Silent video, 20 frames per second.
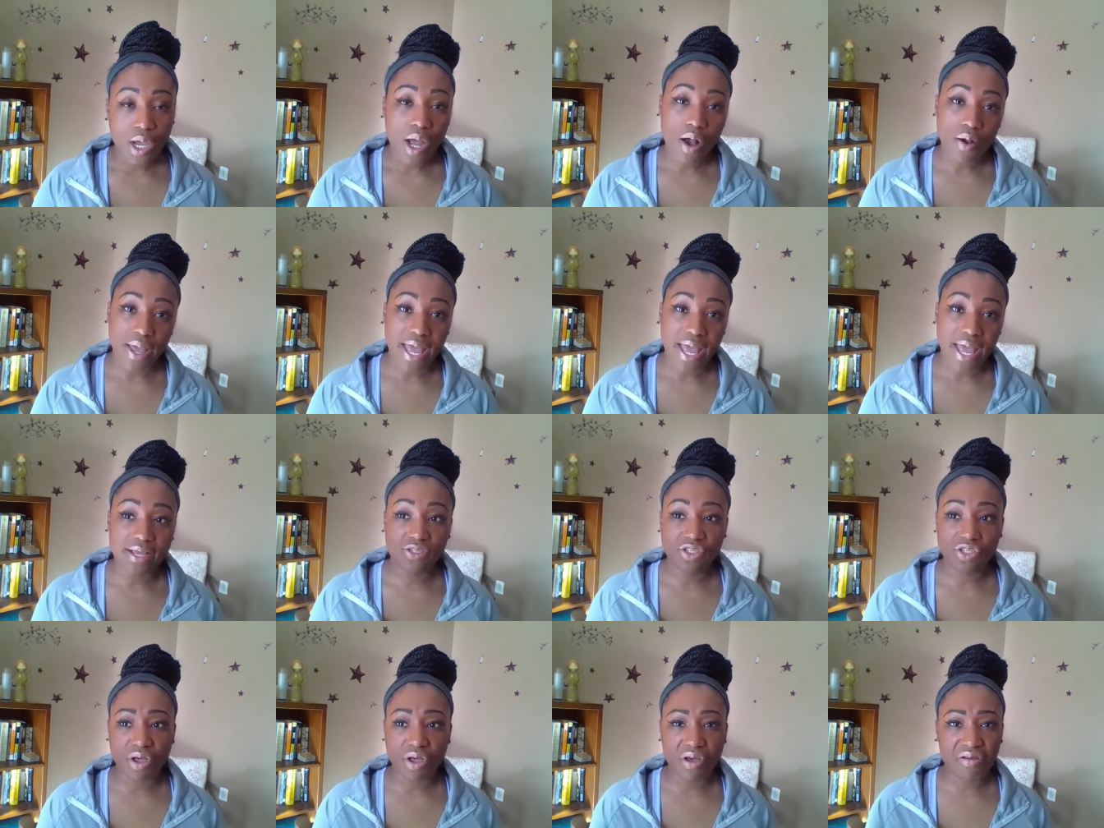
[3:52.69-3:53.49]
Okay,
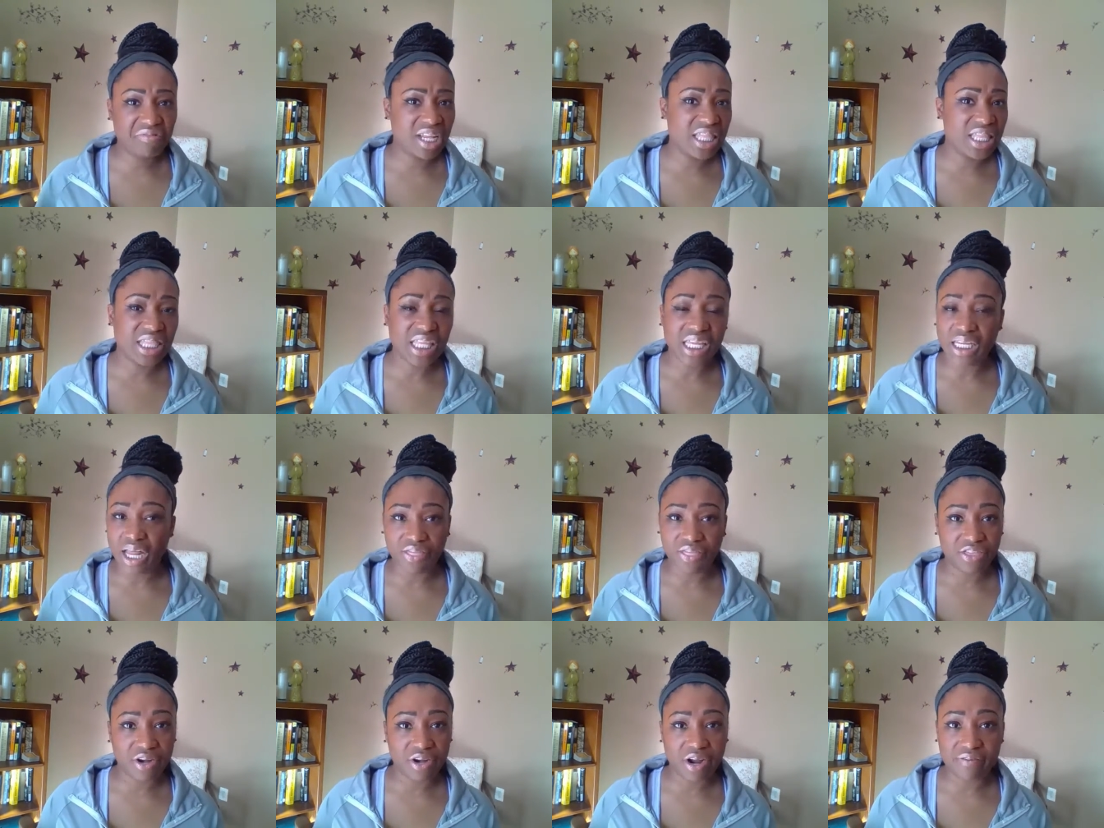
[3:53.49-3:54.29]
so didn't think
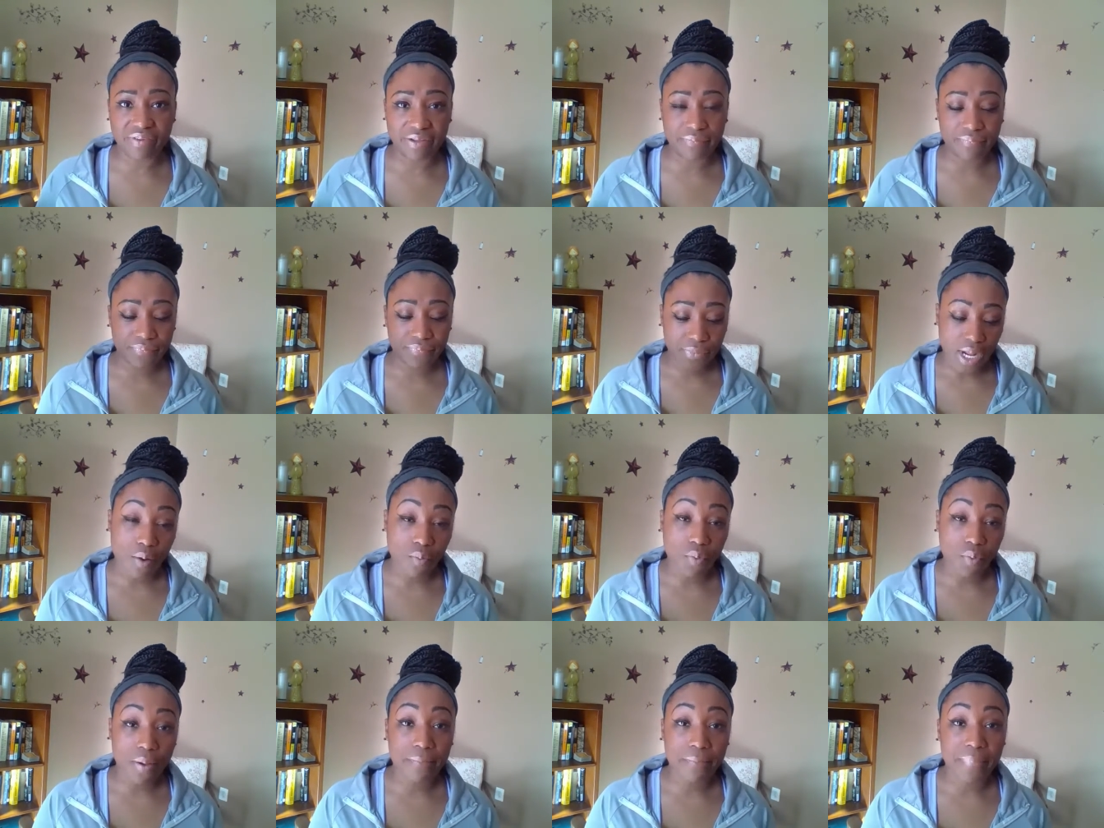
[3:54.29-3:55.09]
nothing of it. I
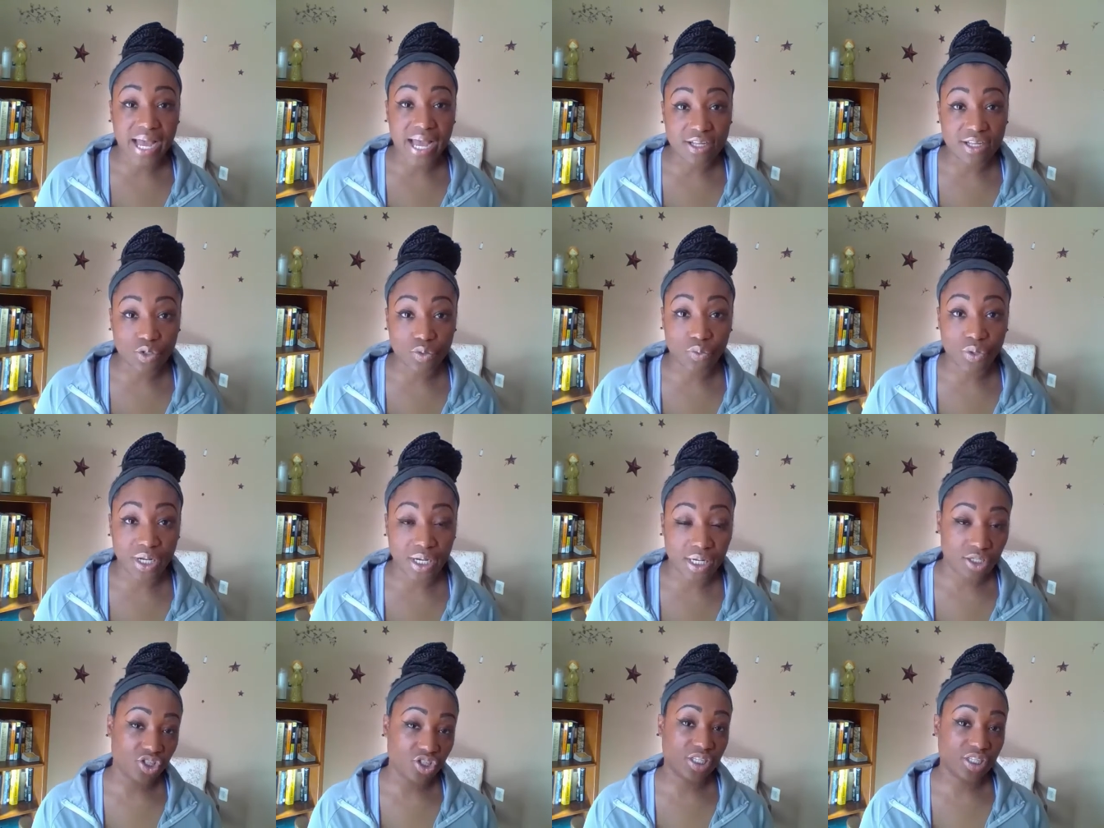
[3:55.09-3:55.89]
went back to
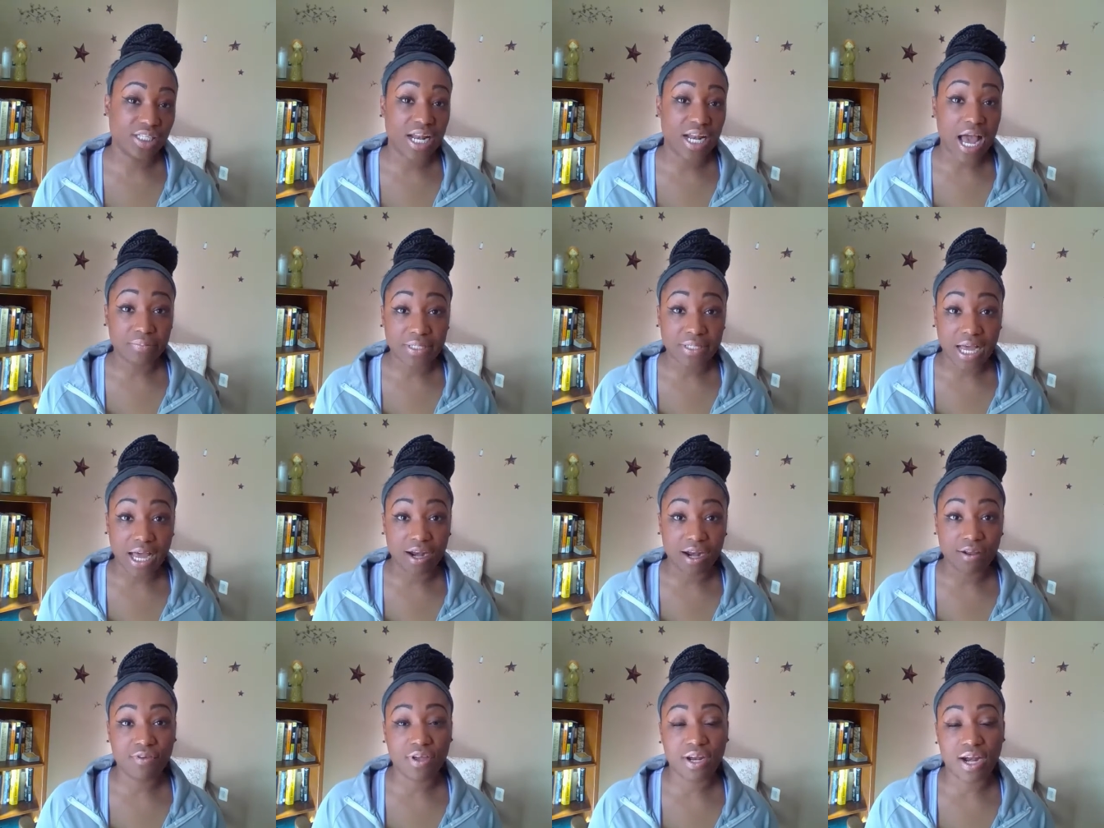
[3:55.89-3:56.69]
reading, just snapped out
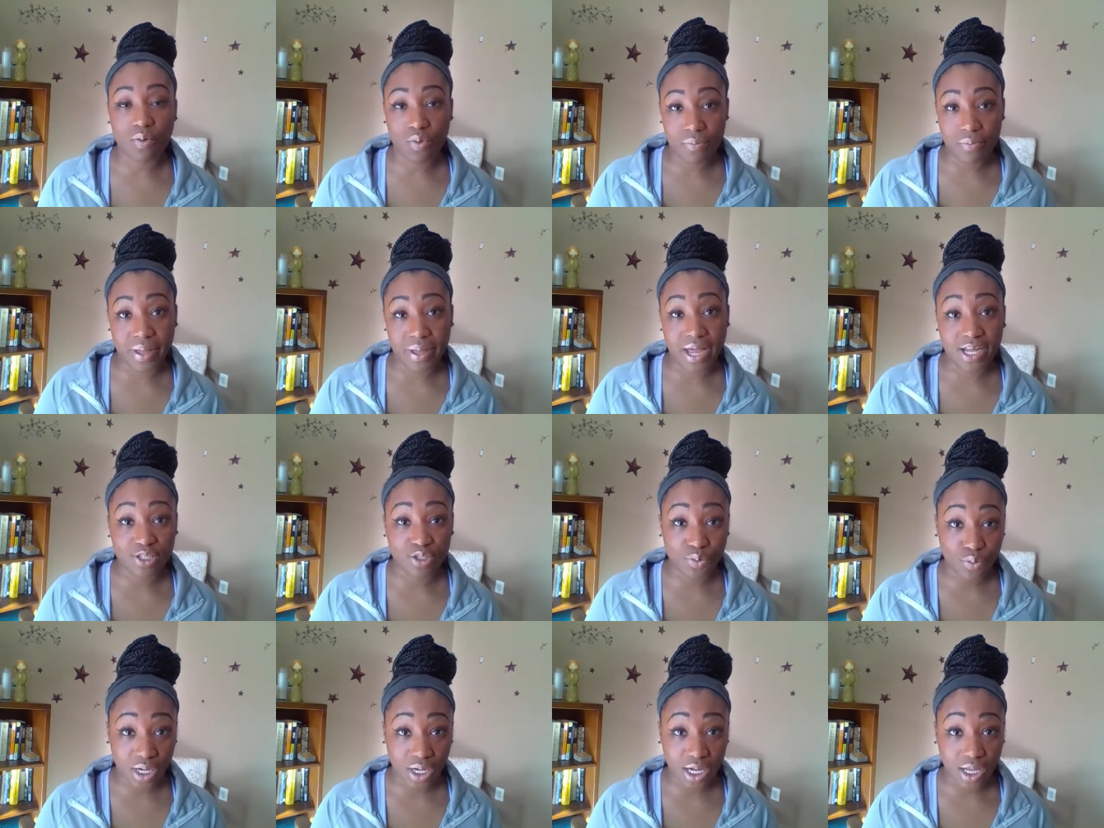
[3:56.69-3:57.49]
of it, and I went back to
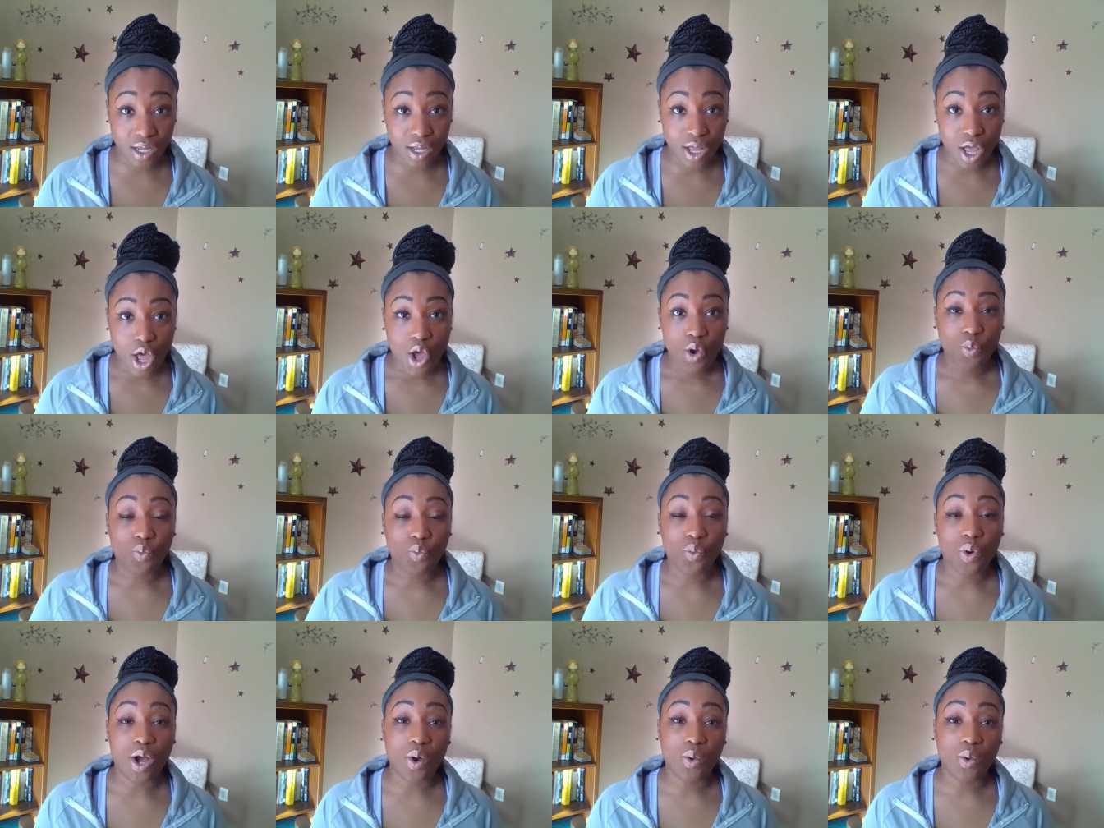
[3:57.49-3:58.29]
reading.
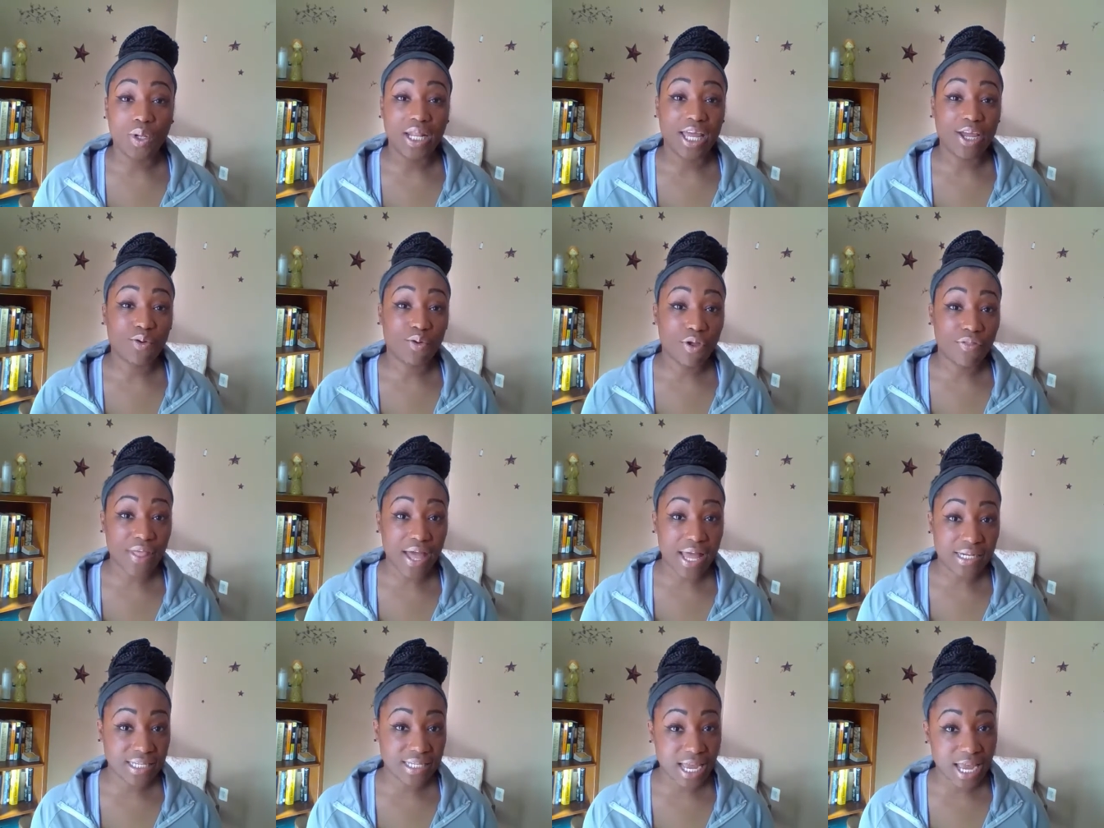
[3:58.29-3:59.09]
Well, later on
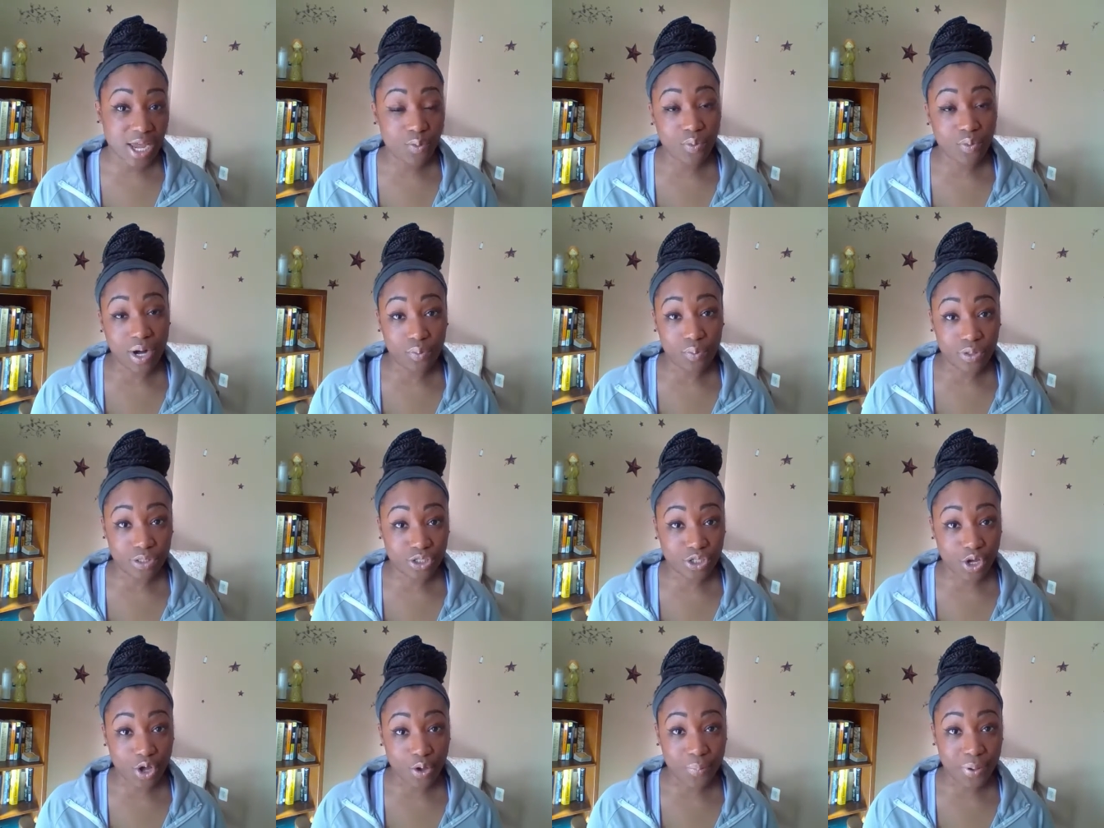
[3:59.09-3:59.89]
that day when I went to
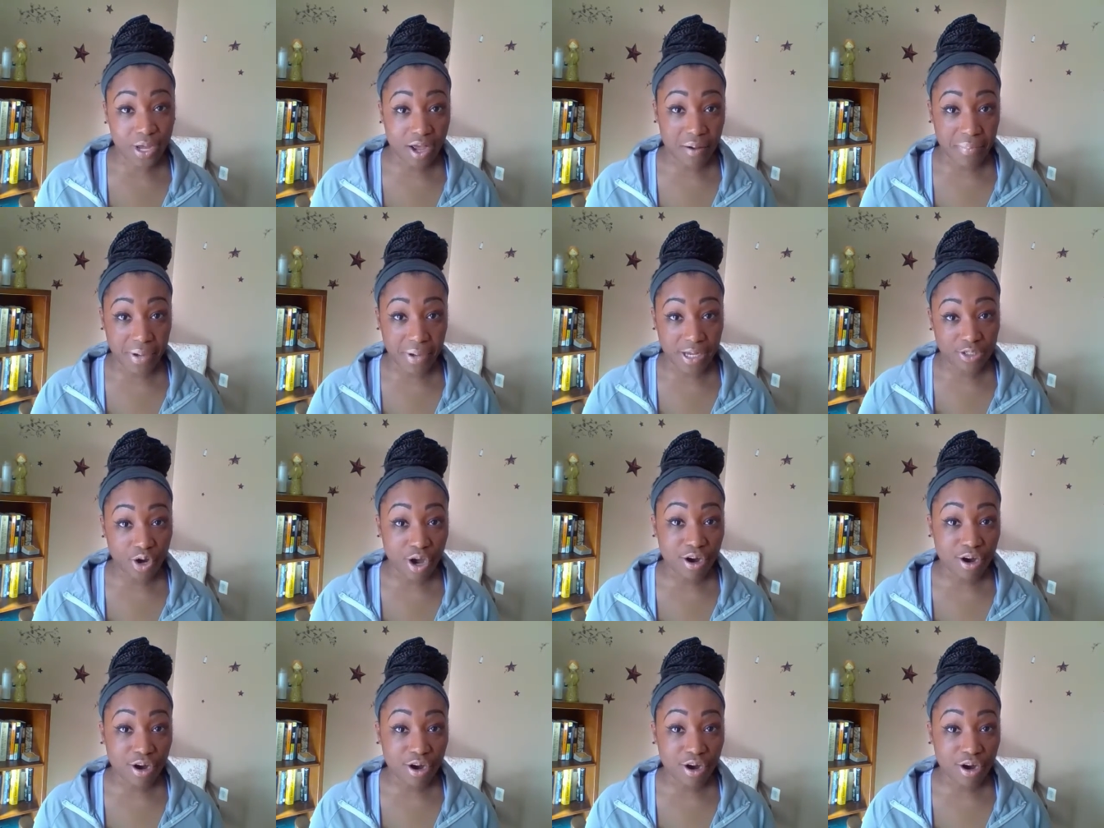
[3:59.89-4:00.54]
go pick up my daughter